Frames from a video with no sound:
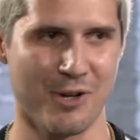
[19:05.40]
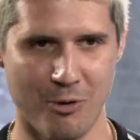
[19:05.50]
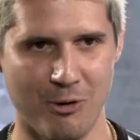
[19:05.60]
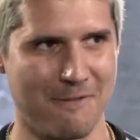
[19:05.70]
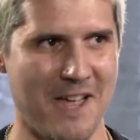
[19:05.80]
on
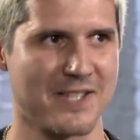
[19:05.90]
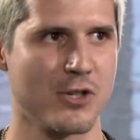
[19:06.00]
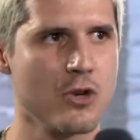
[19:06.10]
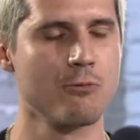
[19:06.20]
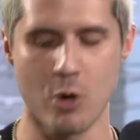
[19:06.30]
all of that.
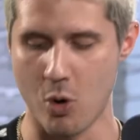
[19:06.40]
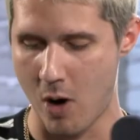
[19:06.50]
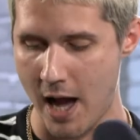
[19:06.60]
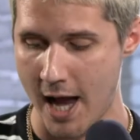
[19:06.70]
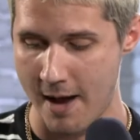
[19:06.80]
So you
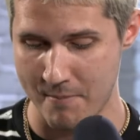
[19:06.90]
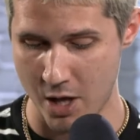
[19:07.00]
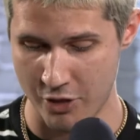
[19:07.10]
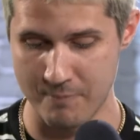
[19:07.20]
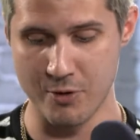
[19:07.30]
wrote
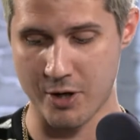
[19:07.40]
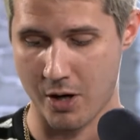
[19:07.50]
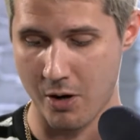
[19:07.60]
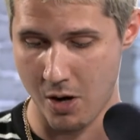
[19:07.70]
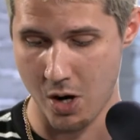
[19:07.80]
the book,
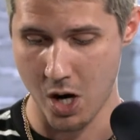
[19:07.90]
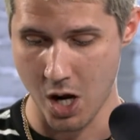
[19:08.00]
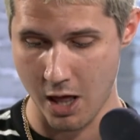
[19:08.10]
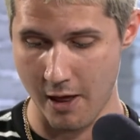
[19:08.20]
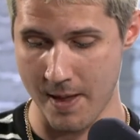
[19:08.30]

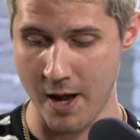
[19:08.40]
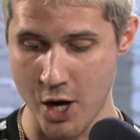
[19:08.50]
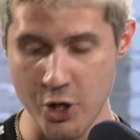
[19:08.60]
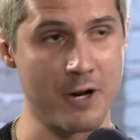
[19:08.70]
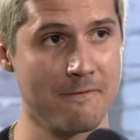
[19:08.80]

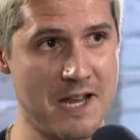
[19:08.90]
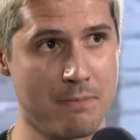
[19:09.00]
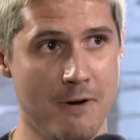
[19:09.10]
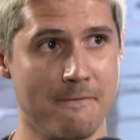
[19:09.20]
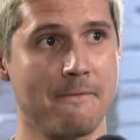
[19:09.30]
None of the
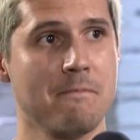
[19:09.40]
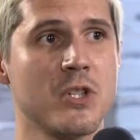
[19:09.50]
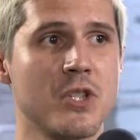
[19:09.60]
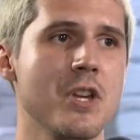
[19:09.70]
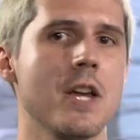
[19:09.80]
Above,
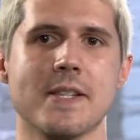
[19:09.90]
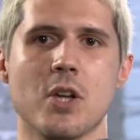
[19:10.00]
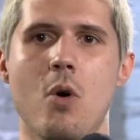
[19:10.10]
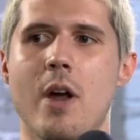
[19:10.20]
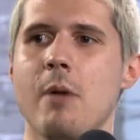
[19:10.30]
years
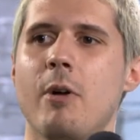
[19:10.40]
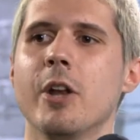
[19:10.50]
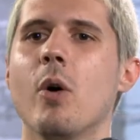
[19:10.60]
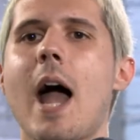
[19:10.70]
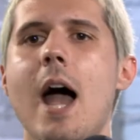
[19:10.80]
ago. And I want
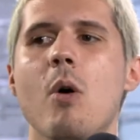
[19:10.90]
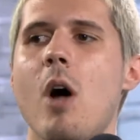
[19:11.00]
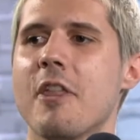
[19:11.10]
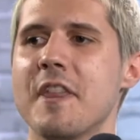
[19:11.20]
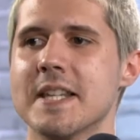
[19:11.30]
to know, how
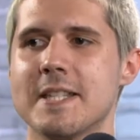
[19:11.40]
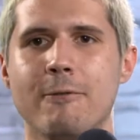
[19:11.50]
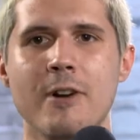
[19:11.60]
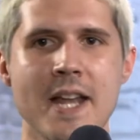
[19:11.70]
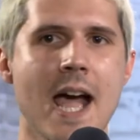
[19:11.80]
are things
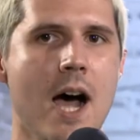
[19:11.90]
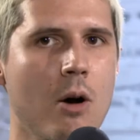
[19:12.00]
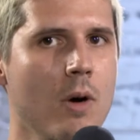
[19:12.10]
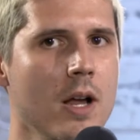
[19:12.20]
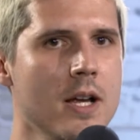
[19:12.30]
different
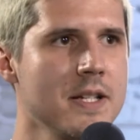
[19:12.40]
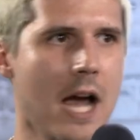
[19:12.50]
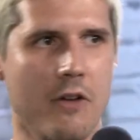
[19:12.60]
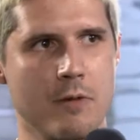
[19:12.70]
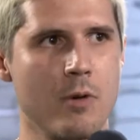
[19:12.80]
now to
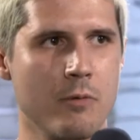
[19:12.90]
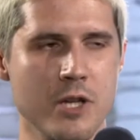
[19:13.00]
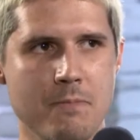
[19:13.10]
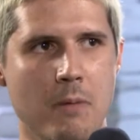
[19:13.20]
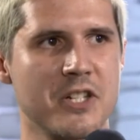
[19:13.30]
how they were
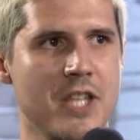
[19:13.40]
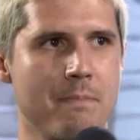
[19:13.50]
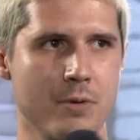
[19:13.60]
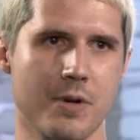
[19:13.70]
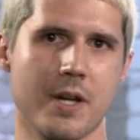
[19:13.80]
when you published
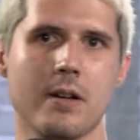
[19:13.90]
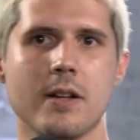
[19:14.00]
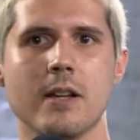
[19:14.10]
that book,